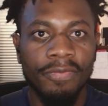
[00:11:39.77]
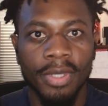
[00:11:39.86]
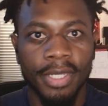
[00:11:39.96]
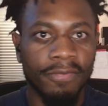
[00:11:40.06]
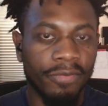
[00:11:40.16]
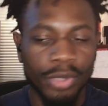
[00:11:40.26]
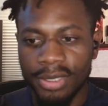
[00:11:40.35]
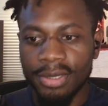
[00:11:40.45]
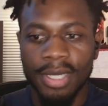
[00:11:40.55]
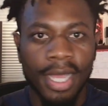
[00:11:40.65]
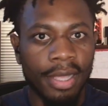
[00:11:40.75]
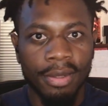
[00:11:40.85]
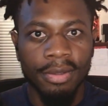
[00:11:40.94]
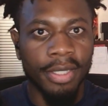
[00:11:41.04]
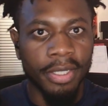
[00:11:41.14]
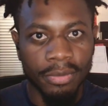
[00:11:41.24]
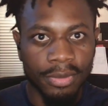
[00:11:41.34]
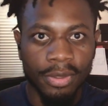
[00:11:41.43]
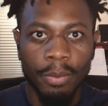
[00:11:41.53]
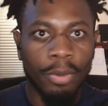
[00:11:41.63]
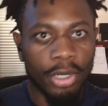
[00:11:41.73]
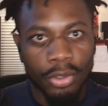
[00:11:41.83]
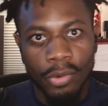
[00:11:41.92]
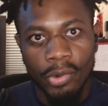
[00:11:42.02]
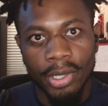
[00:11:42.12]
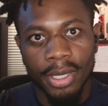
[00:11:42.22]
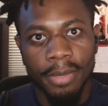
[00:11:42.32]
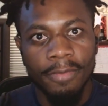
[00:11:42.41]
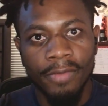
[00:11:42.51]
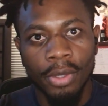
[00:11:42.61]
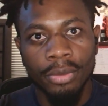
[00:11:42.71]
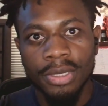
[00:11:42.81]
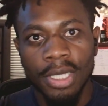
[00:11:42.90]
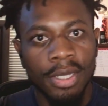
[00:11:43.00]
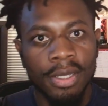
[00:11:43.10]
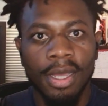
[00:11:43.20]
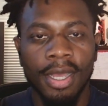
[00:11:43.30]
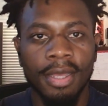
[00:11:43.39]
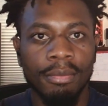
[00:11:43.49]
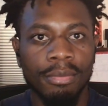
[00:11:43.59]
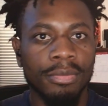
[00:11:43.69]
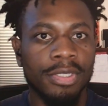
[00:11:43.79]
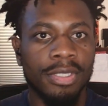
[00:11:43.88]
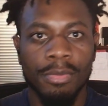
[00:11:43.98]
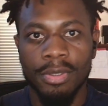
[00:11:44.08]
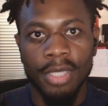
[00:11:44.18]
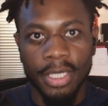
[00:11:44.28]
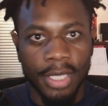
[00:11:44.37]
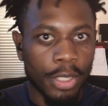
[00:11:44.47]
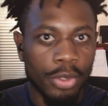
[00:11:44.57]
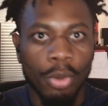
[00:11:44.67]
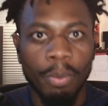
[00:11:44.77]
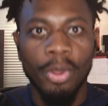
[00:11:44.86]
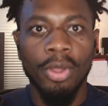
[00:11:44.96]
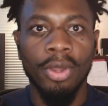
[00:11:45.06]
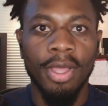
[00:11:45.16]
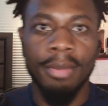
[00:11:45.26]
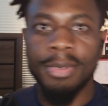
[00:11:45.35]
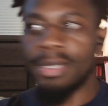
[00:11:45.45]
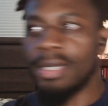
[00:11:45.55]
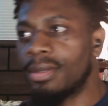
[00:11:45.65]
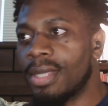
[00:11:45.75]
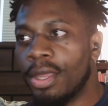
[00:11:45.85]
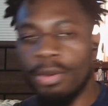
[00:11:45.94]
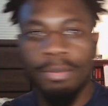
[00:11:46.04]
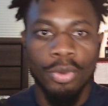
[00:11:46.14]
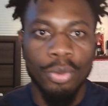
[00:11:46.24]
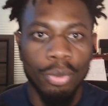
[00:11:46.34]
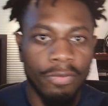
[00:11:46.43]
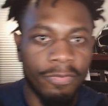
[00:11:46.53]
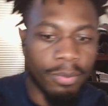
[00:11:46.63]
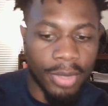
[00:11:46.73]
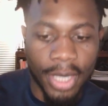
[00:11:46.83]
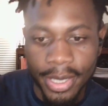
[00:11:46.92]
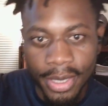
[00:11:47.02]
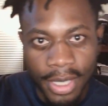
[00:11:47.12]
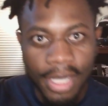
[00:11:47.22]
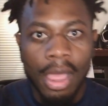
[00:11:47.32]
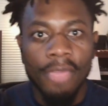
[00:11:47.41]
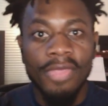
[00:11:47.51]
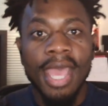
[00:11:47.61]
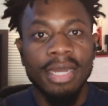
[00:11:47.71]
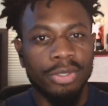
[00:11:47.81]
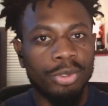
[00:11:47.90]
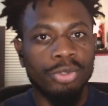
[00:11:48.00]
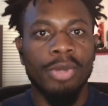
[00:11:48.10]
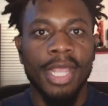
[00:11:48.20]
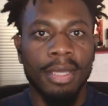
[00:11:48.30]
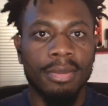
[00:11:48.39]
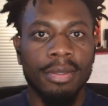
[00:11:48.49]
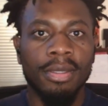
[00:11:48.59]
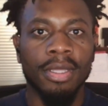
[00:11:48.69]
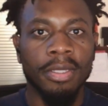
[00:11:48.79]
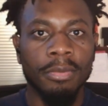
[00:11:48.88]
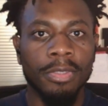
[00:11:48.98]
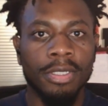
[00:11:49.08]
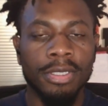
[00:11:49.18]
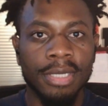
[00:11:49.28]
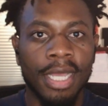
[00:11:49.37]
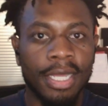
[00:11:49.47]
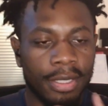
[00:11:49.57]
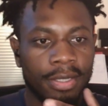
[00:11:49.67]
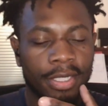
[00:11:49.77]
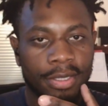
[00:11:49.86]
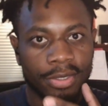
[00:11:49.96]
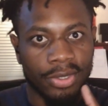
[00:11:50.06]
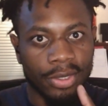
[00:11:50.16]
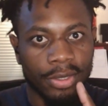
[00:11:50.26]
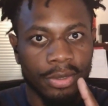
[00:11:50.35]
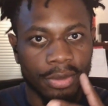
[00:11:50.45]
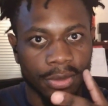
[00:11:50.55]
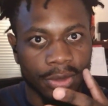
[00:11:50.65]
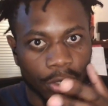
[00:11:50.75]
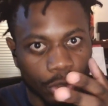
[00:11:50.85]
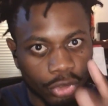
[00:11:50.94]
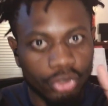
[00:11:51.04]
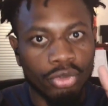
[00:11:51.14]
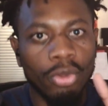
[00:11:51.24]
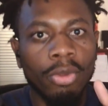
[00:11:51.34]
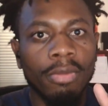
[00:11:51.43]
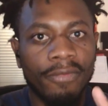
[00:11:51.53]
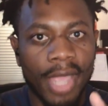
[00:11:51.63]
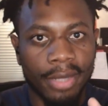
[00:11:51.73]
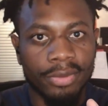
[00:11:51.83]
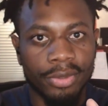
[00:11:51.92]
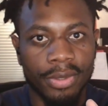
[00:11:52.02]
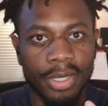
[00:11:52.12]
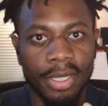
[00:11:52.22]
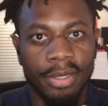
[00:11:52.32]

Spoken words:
like freestyle, like parkour folks, some like they can do a pull up, sit there, move, like that is strength, because I like there's a control factor there.